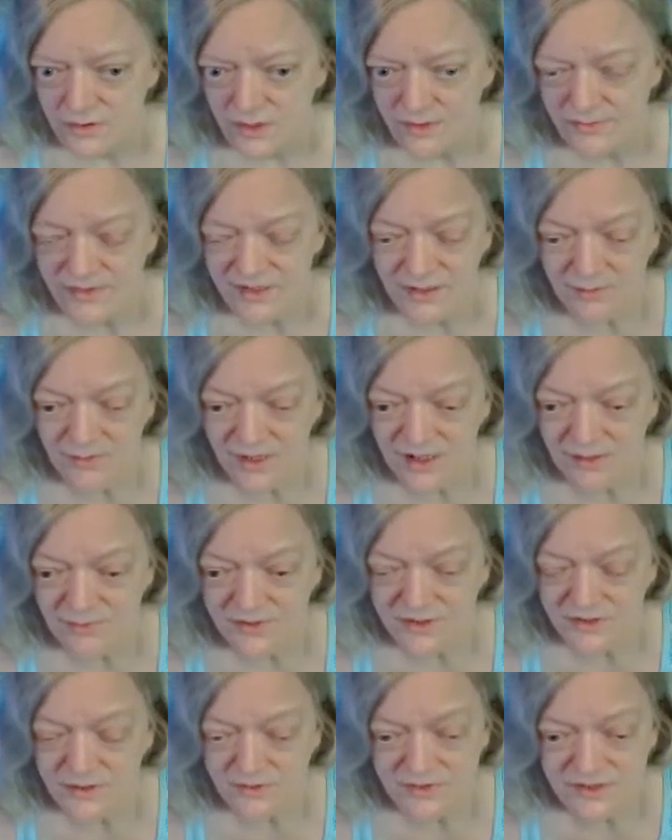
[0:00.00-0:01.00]
I mean, they might have
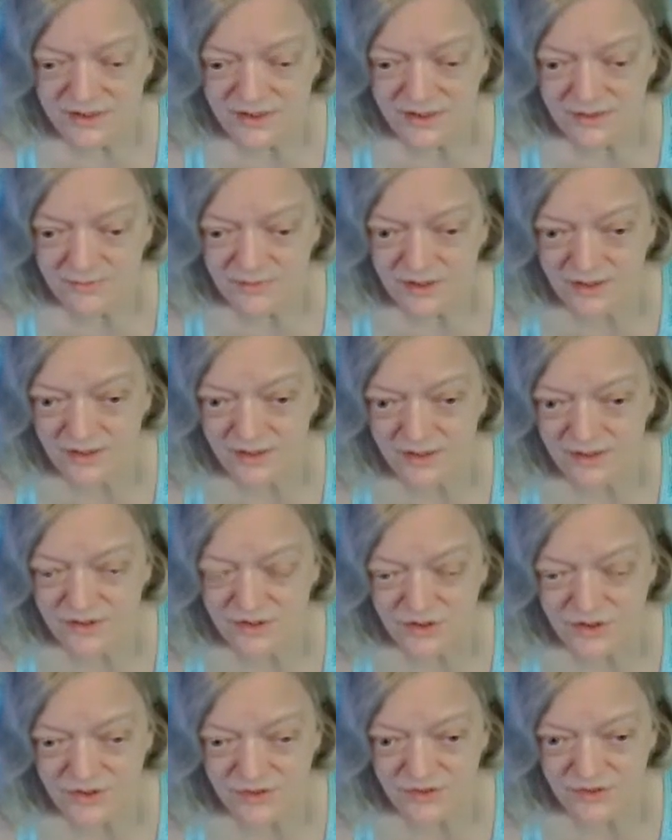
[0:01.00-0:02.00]
been doing something they
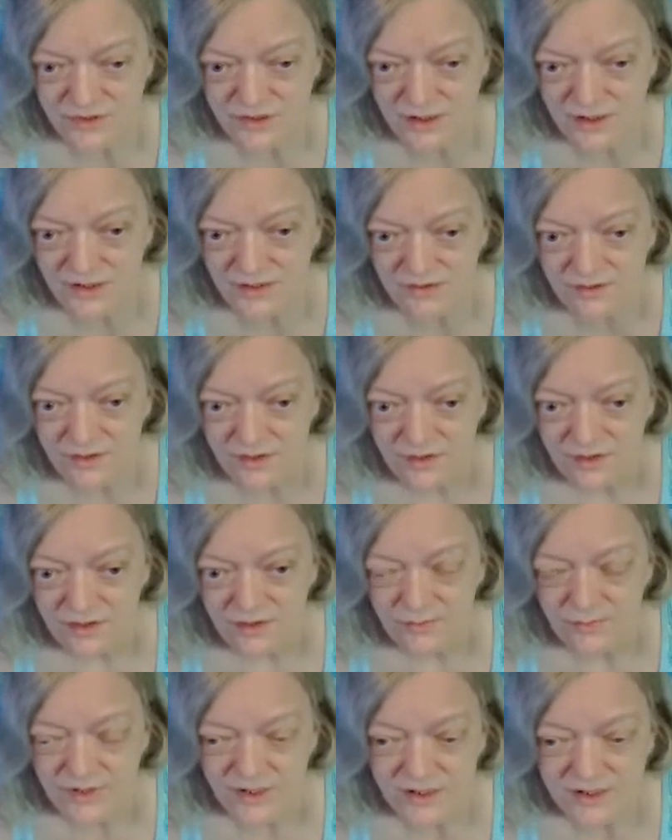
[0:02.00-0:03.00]
shouldn't, and
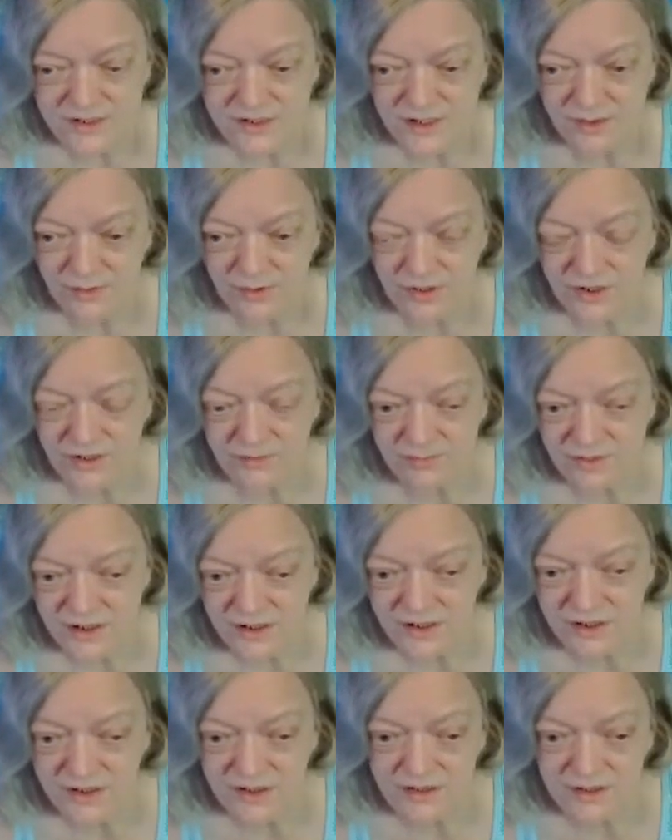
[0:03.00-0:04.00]
because they were
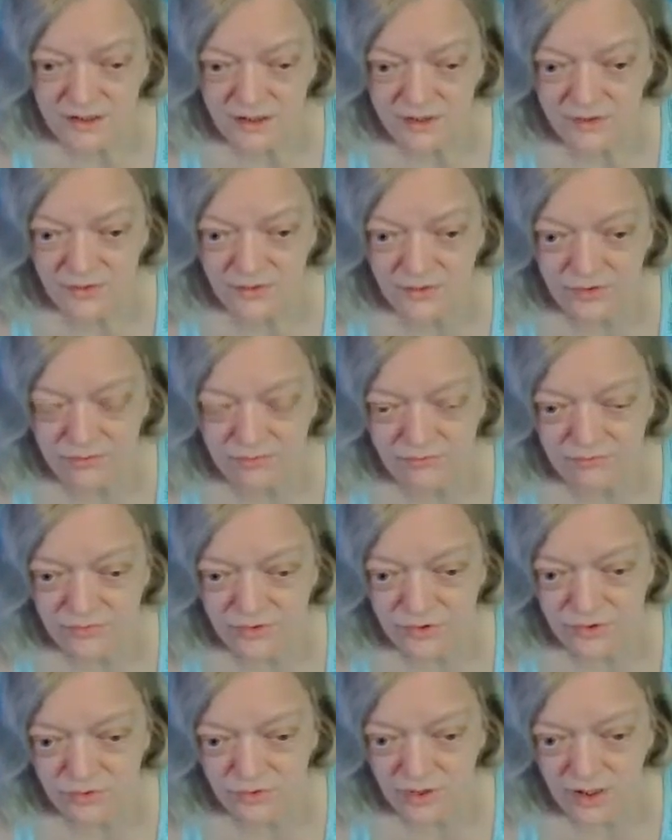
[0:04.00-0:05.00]
committing another
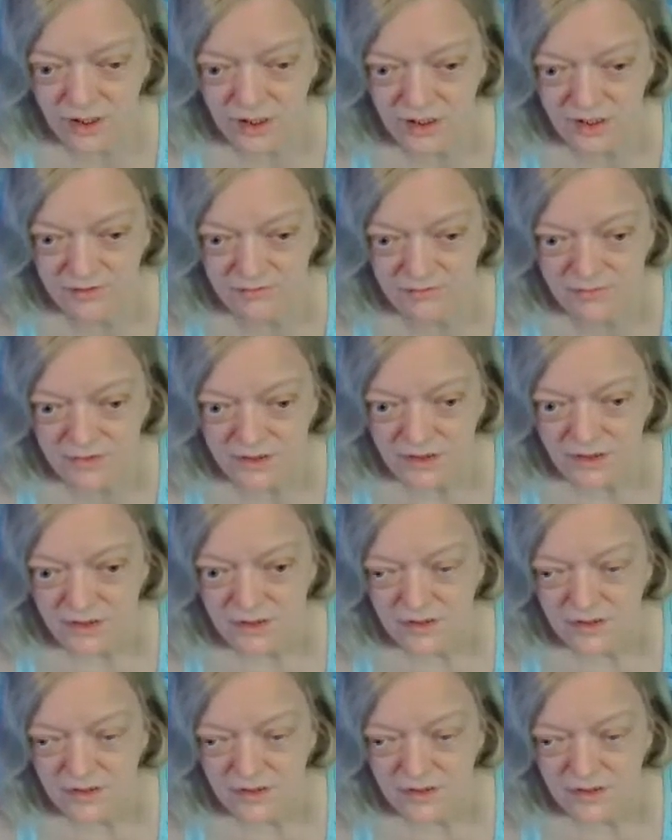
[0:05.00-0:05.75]
crime